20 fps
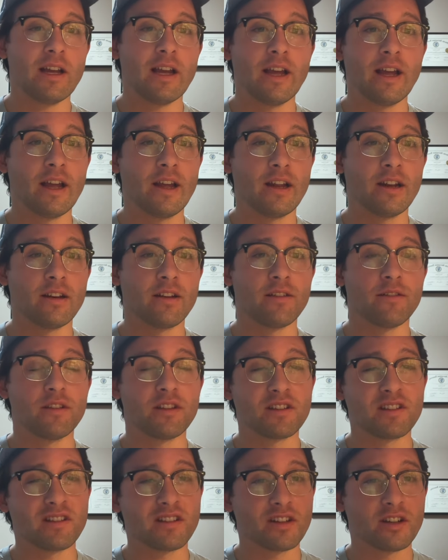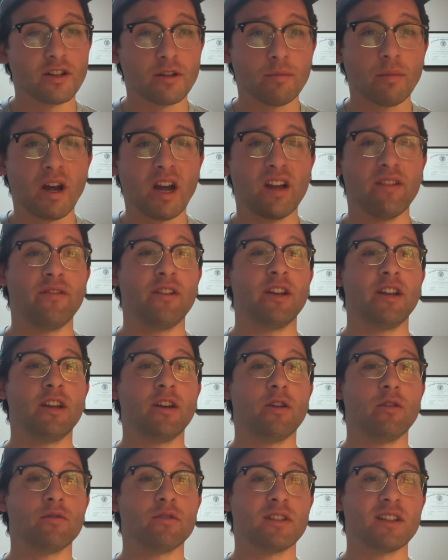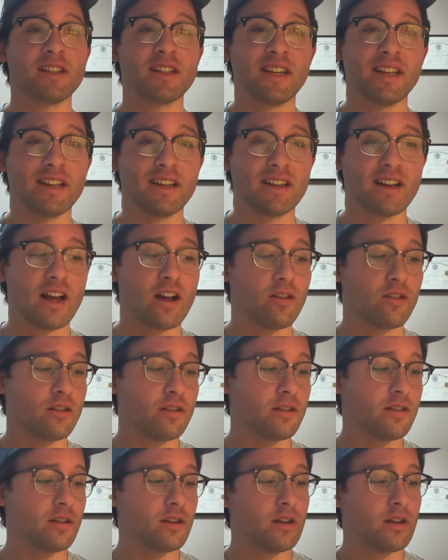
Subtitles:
and this is a goodbye video to Keenan Allen.